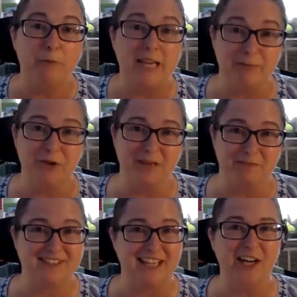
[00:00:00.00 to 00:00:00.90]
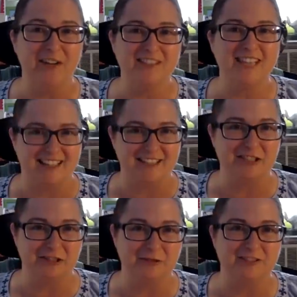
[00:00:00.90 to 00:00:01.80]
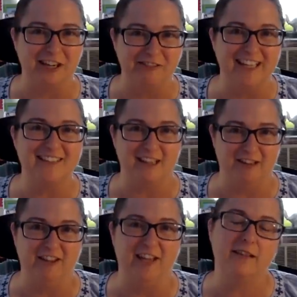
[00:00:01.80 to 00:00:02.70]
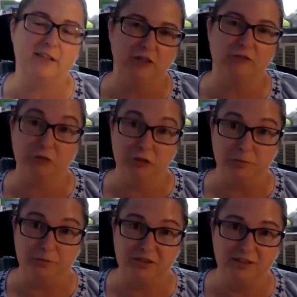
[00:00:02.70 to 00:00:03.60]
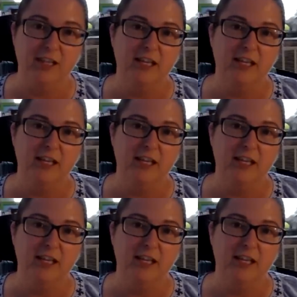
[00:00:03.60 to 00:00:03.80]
people themselves tend to self identify into groups